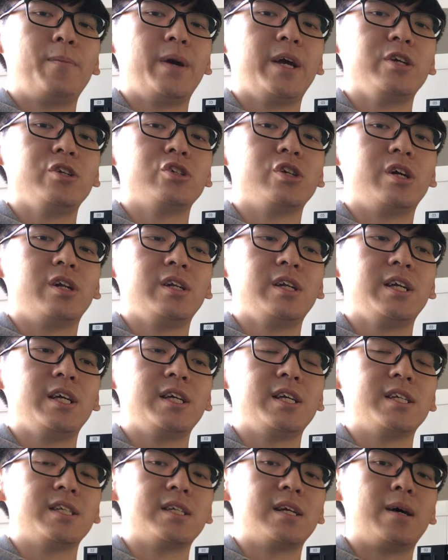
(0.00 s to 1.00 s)
patient,
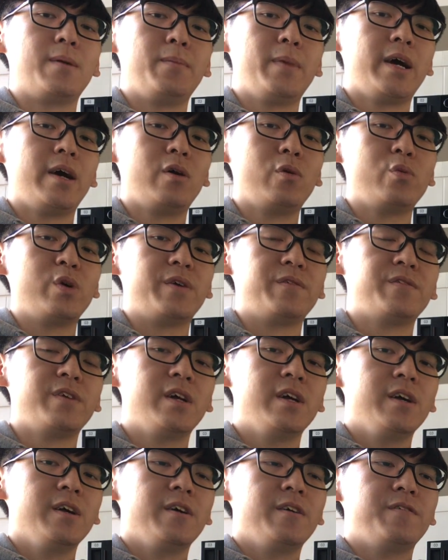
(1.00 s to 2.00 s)
he is a male with
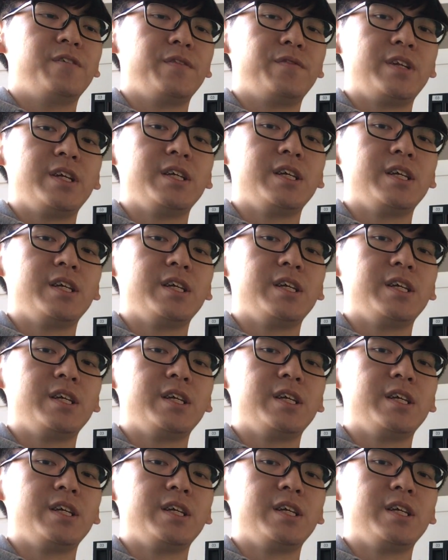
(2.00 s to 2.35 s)
50